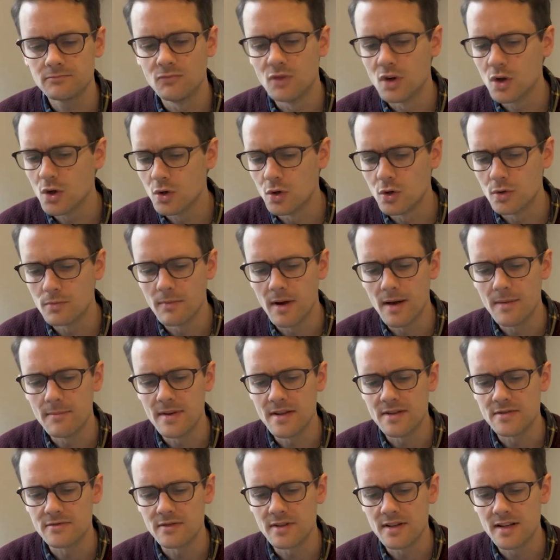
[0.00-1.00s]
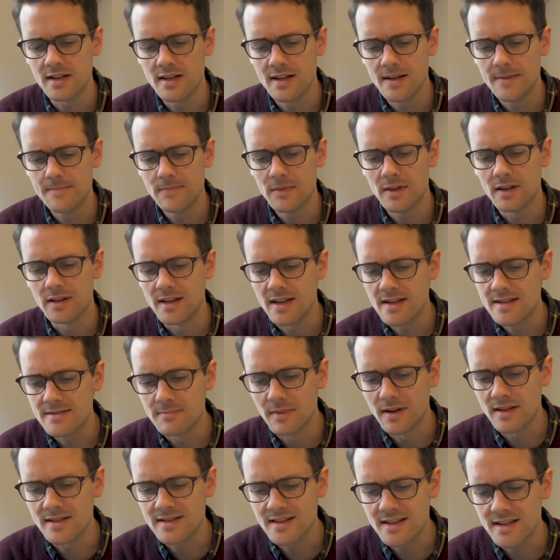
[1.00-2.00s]
Record my misery, list
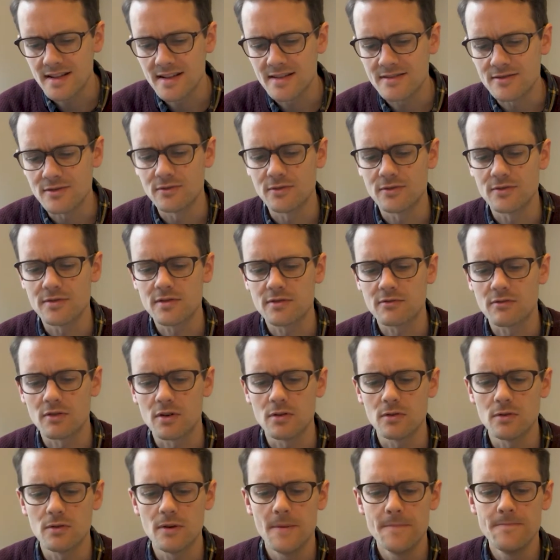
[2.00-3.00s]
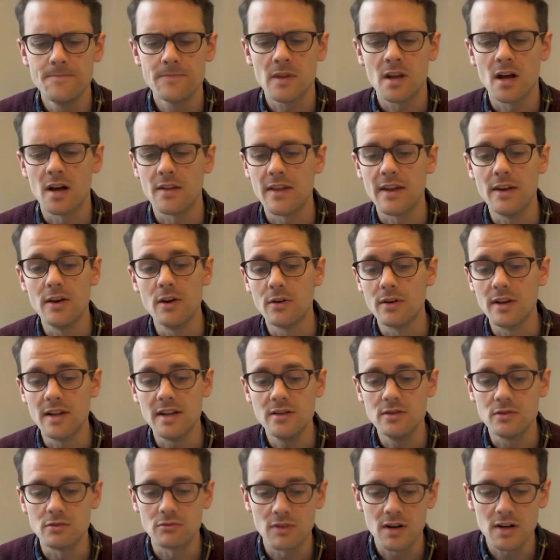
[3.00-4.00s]
my tears on your scroll. Are they not
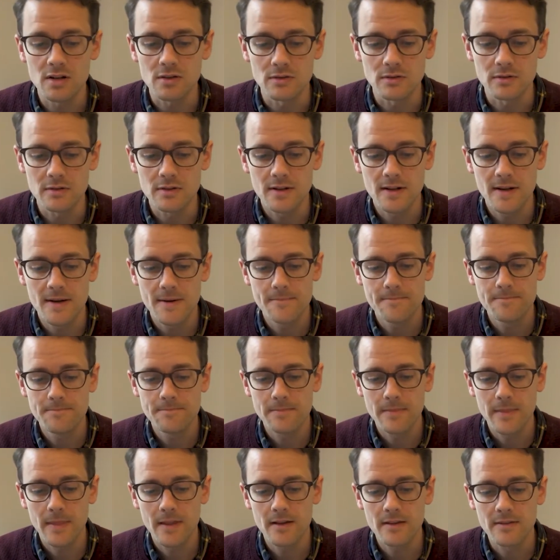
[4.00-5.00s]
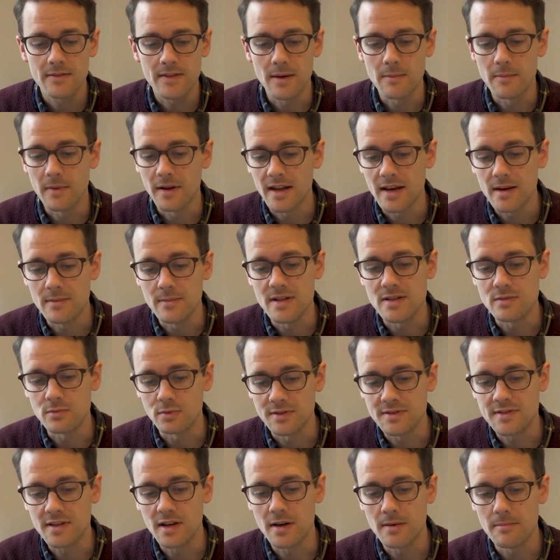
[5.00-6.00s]
in your record? Then my enemies
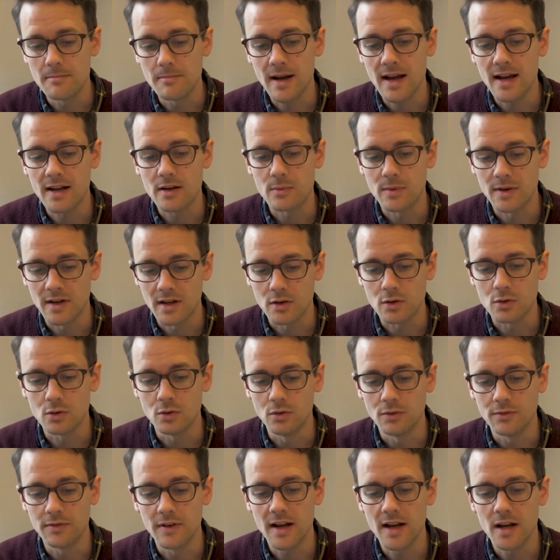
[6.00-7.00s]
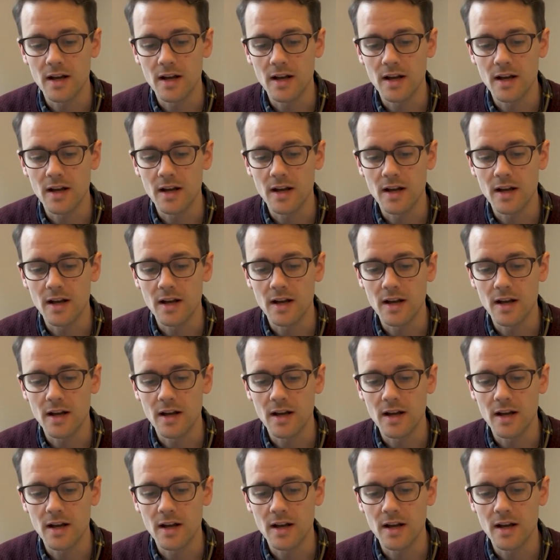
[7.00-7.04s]
will turn back when I call for